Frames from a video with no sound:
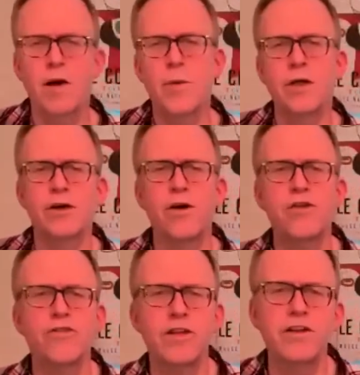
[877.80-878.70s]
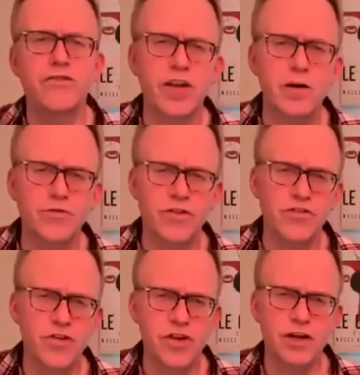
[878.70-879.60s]
Put the chords in the description
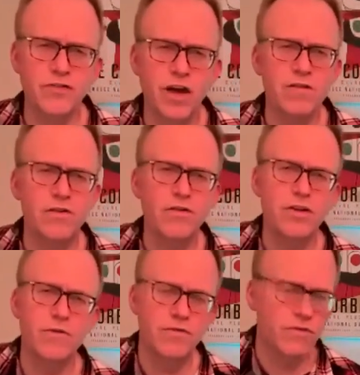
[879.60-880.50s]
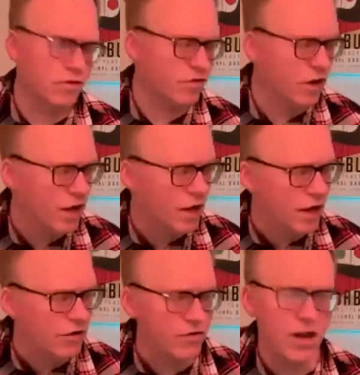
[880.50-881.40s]
so you can download them, folks.
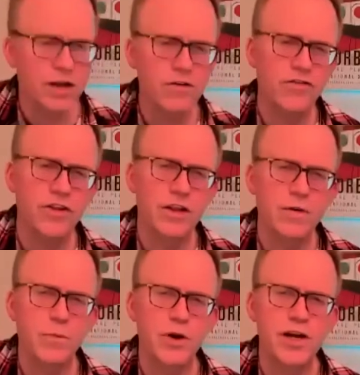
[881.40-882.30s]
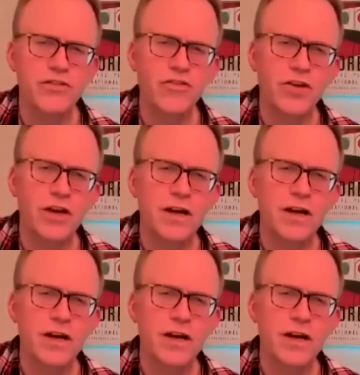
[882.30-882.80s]
So then it goes to the bridge.